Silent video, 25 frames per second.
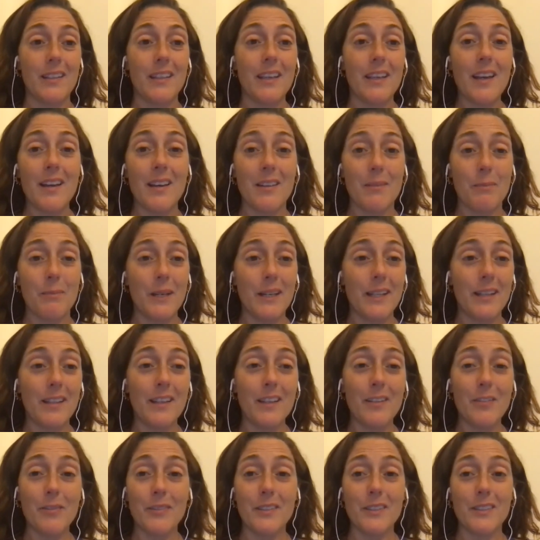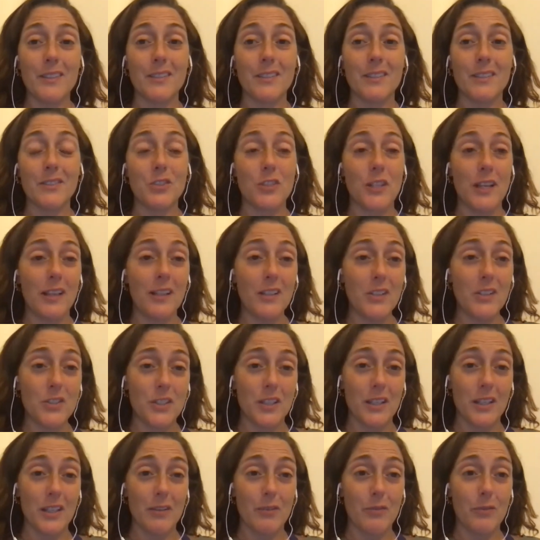yeah, my life is
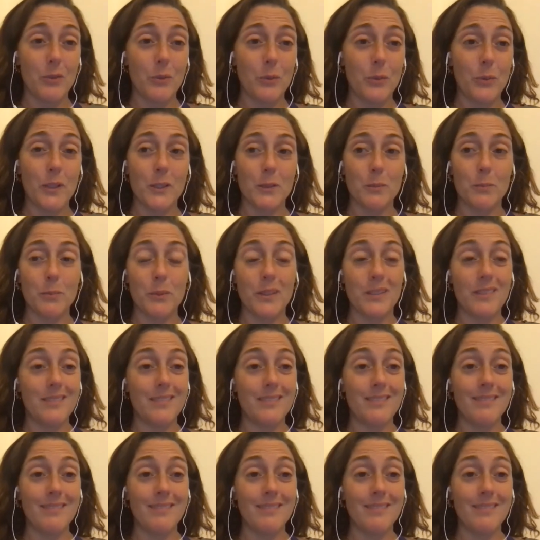challenging in a few ways, but